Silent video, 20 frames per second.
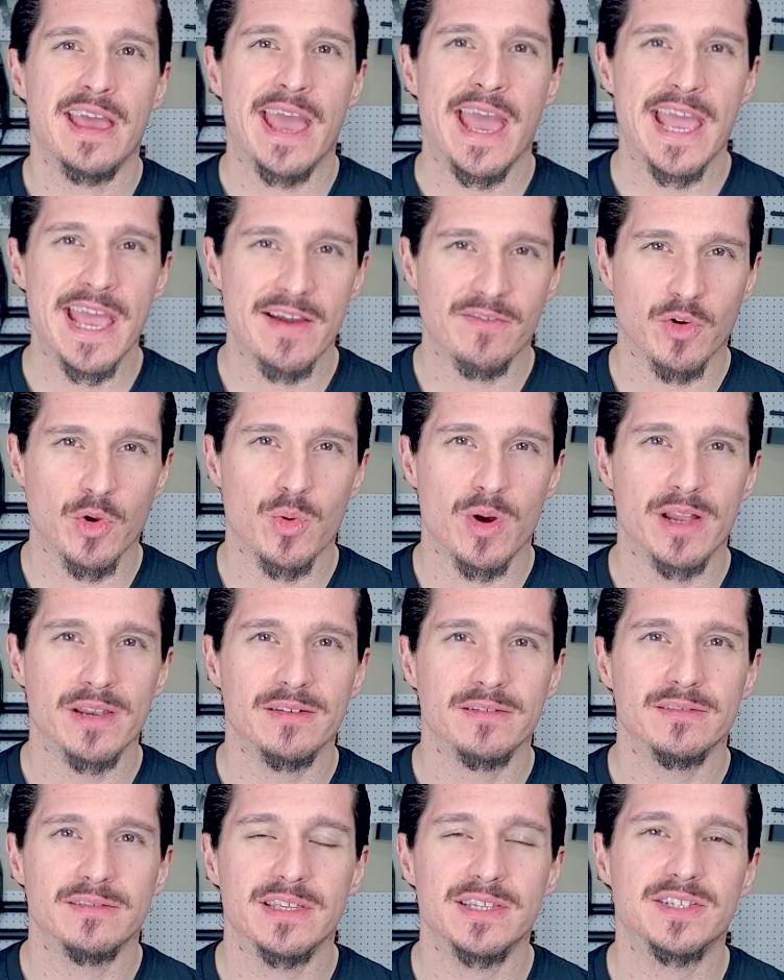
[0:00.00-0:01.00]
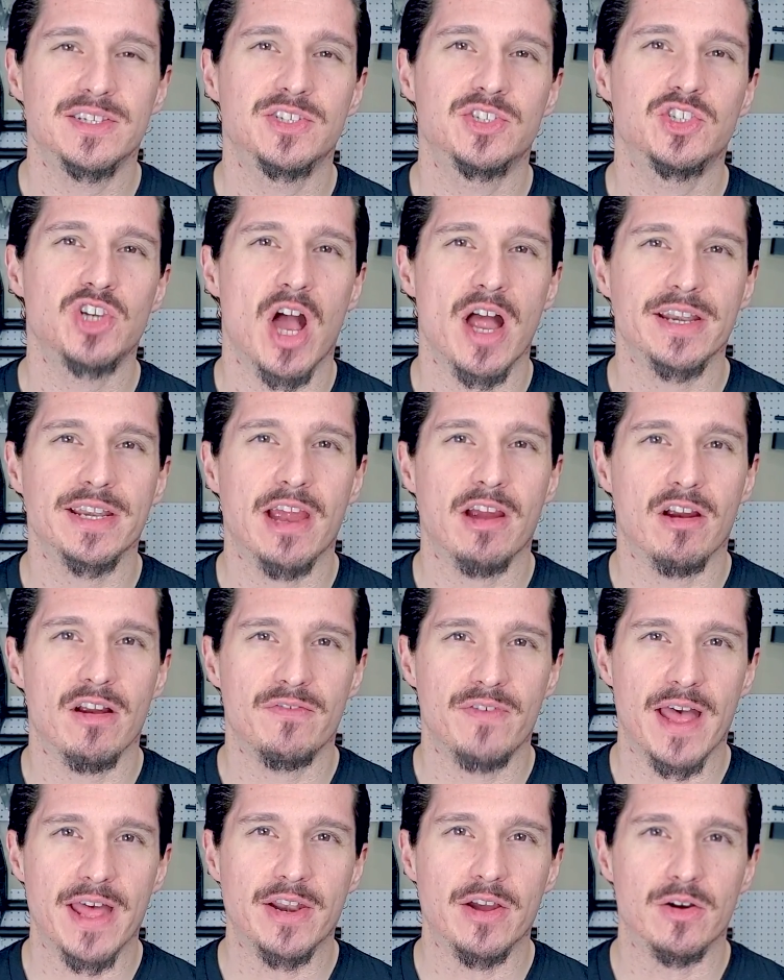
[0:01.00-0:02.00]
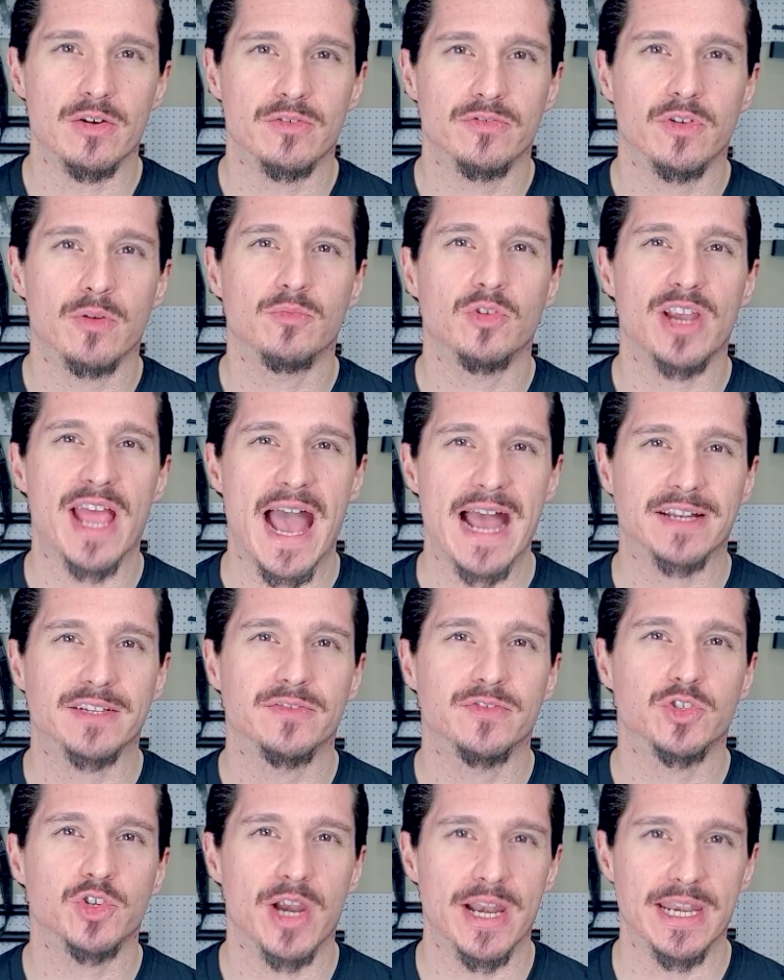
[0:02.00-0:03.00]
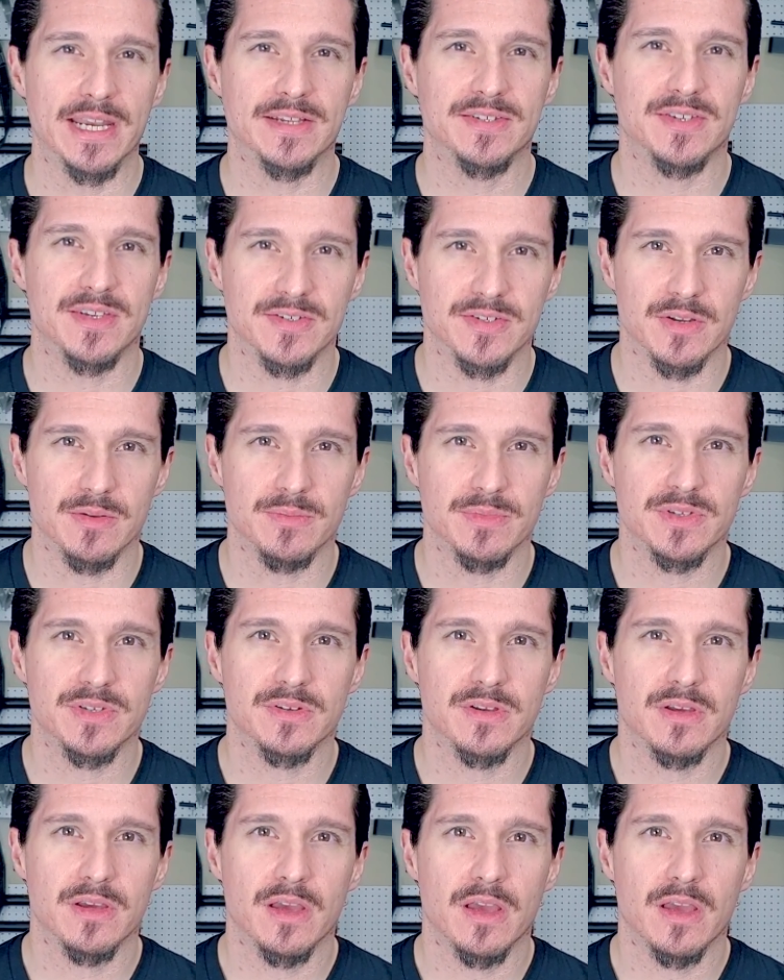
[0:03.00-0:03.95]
Hey everyone, this is John Garafano from Reactive Training Systems.